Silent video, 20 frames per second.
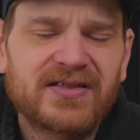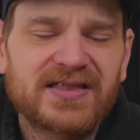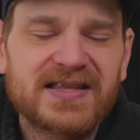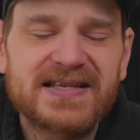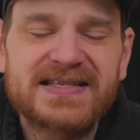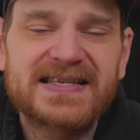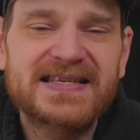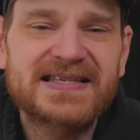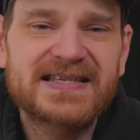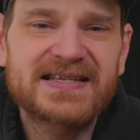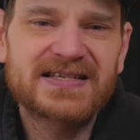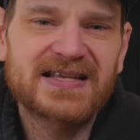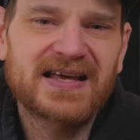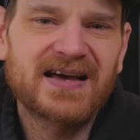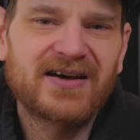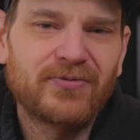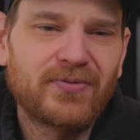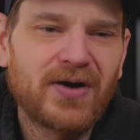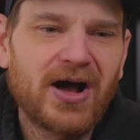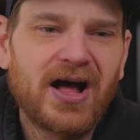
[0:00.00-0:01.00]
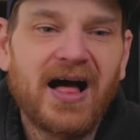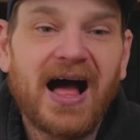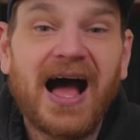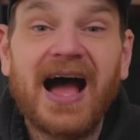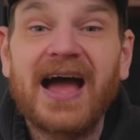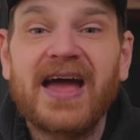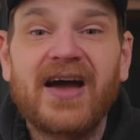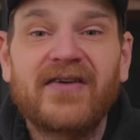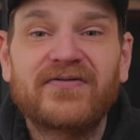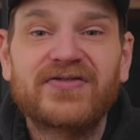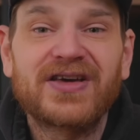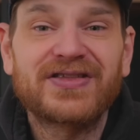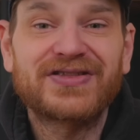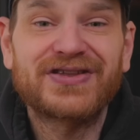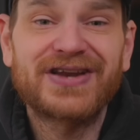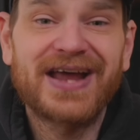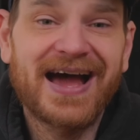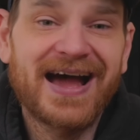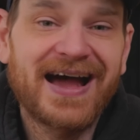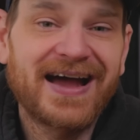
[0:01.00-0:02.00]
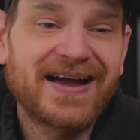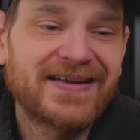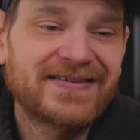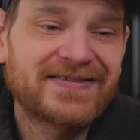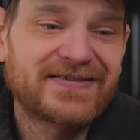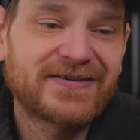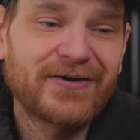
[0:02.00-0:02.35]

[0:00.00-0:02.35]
This isn't a, well, I have nothing to hide,